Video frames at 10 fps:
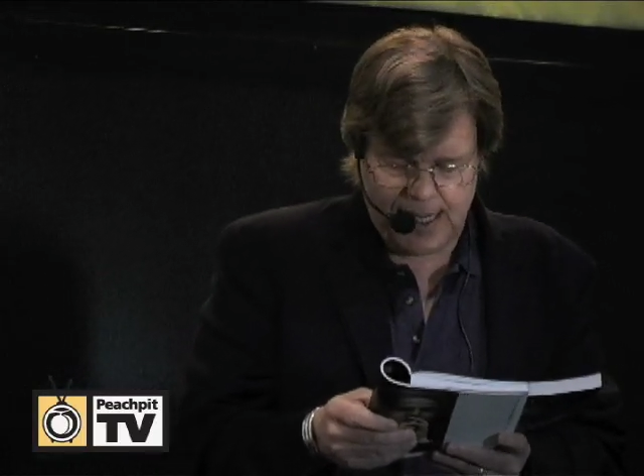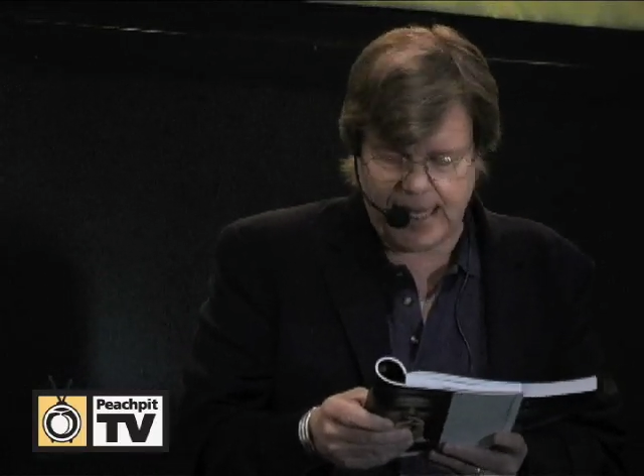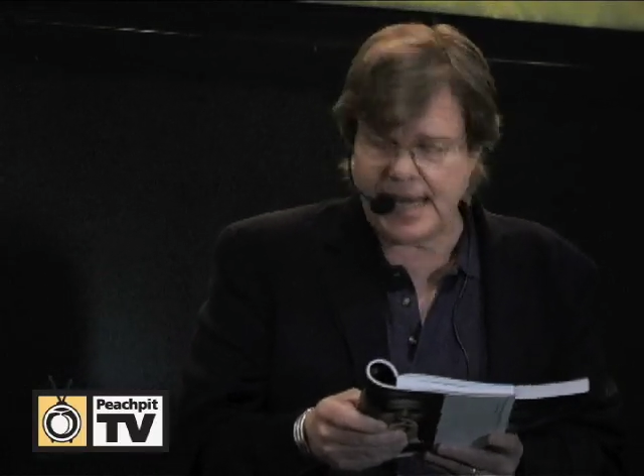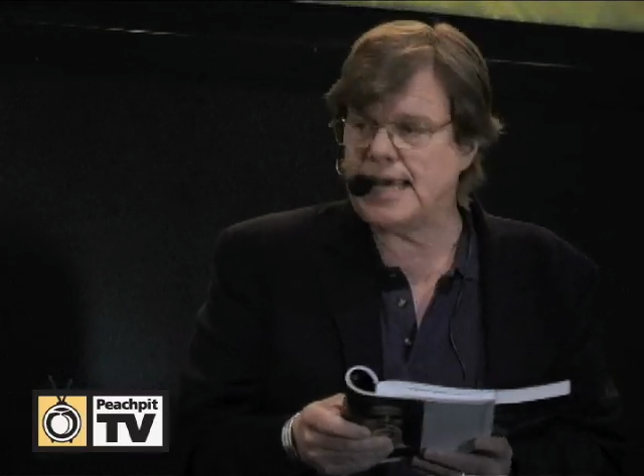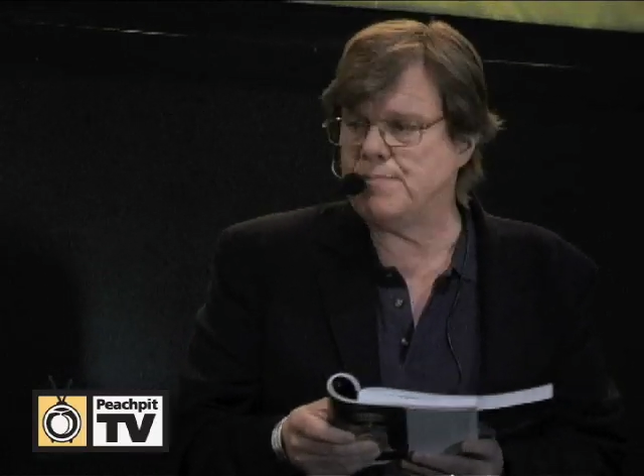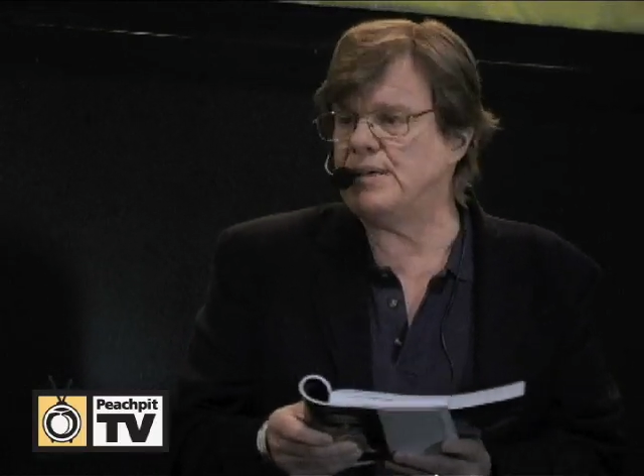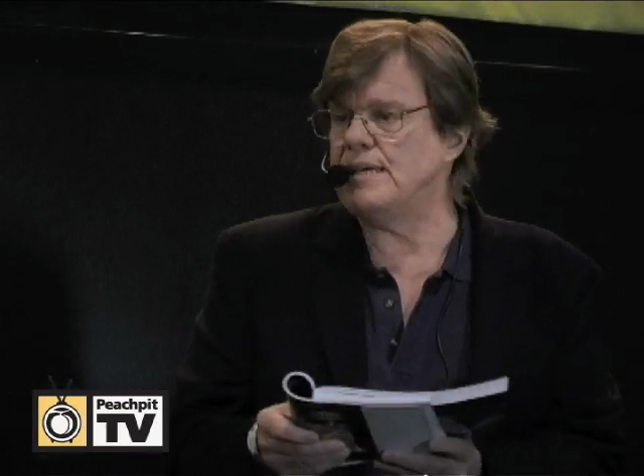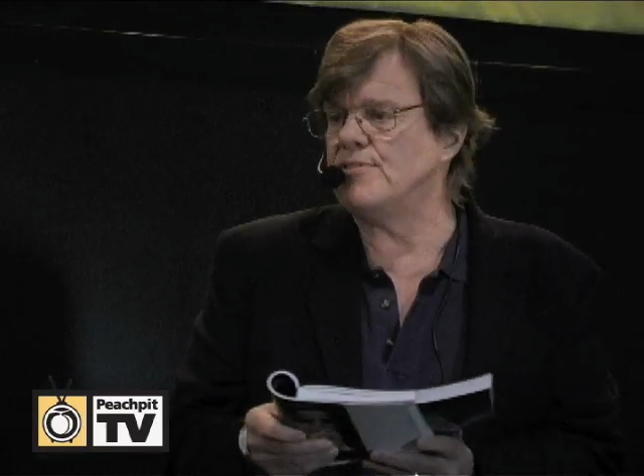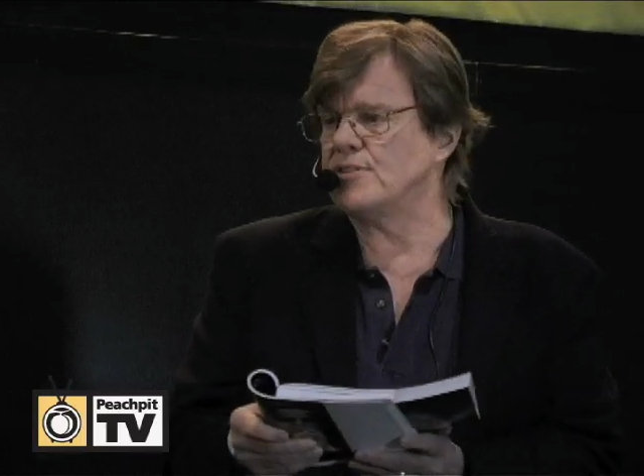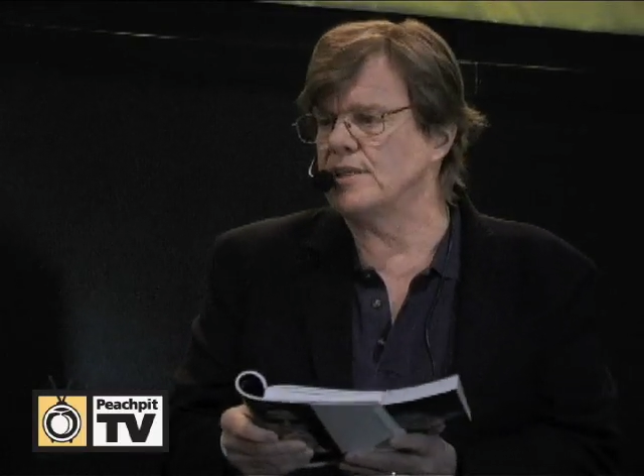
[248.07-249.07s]
and I had
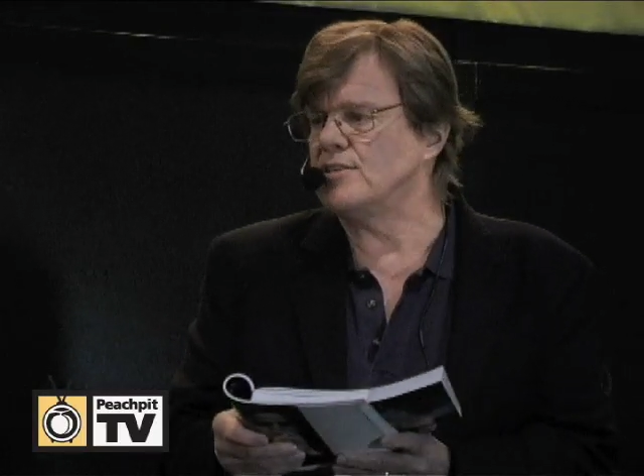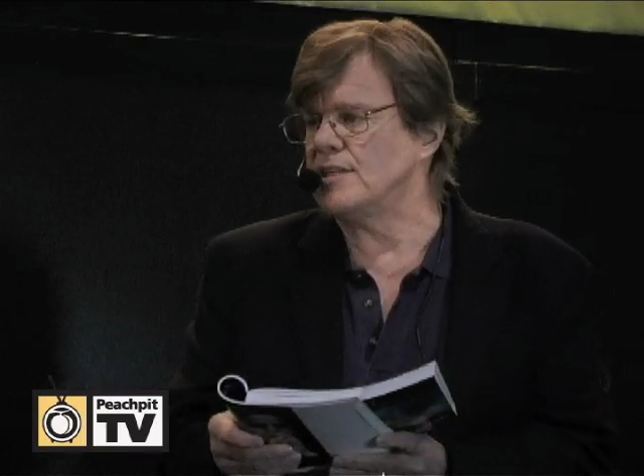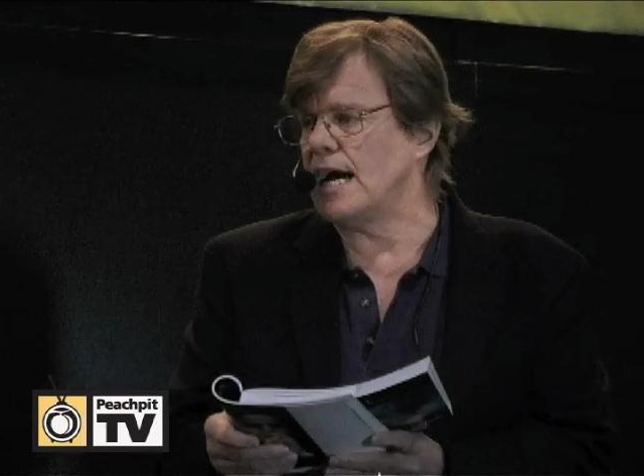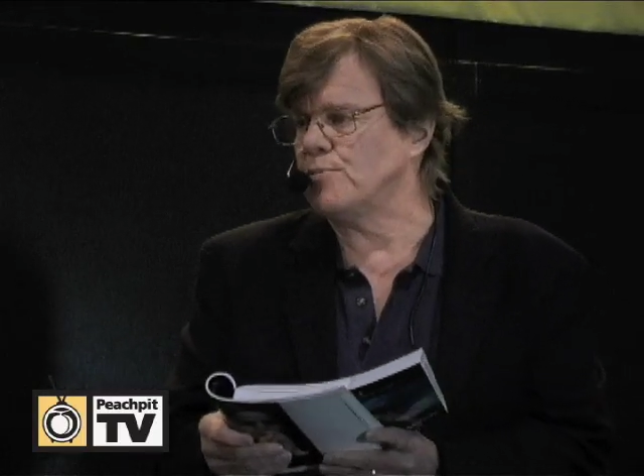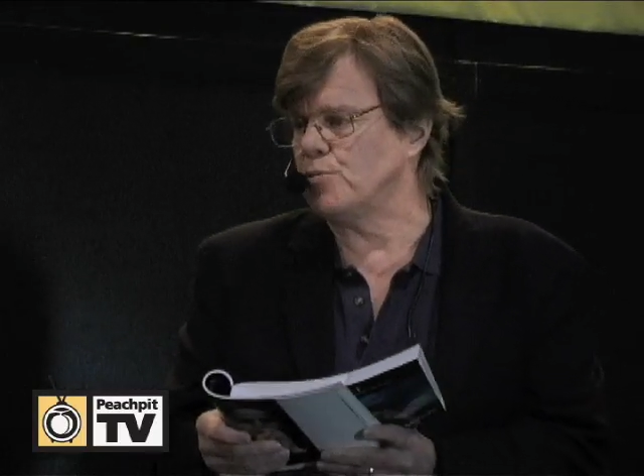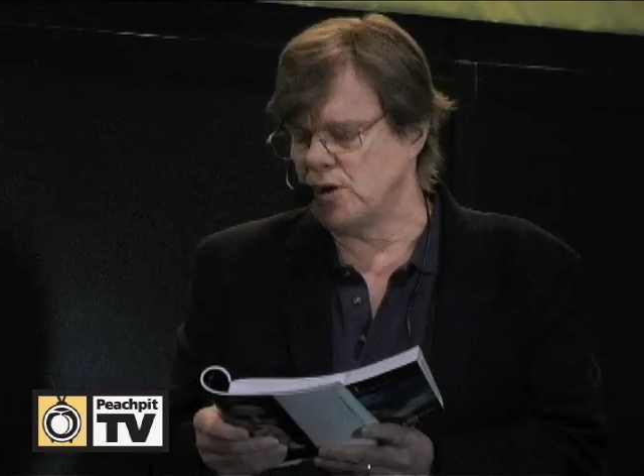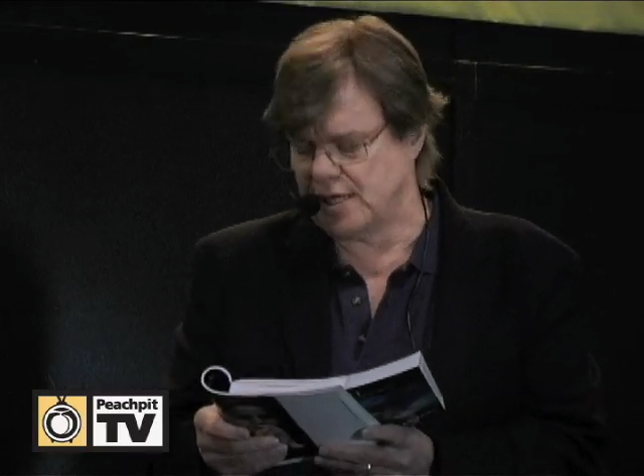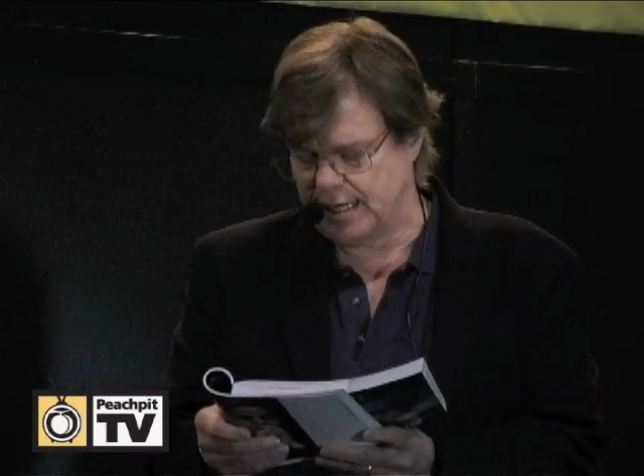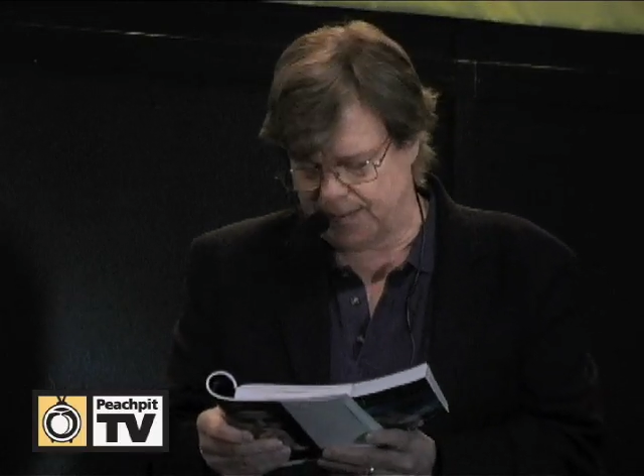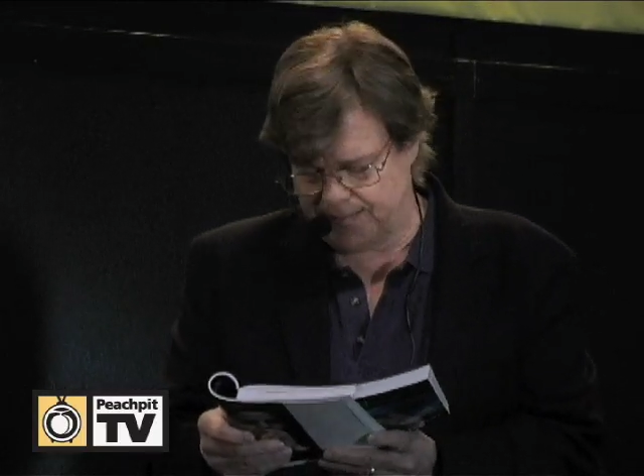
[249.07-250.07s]
peevishly stopped
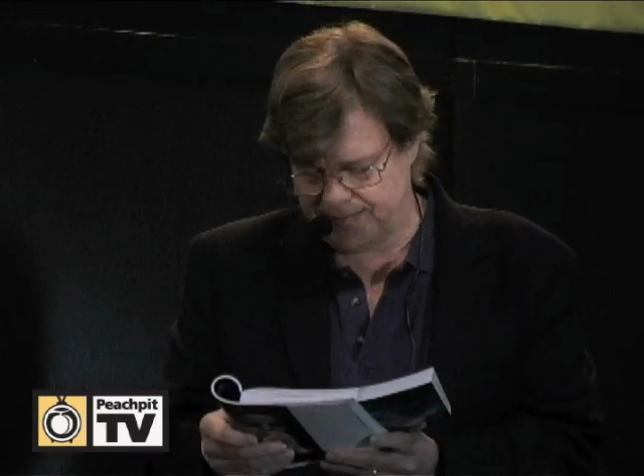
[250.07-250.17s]
working.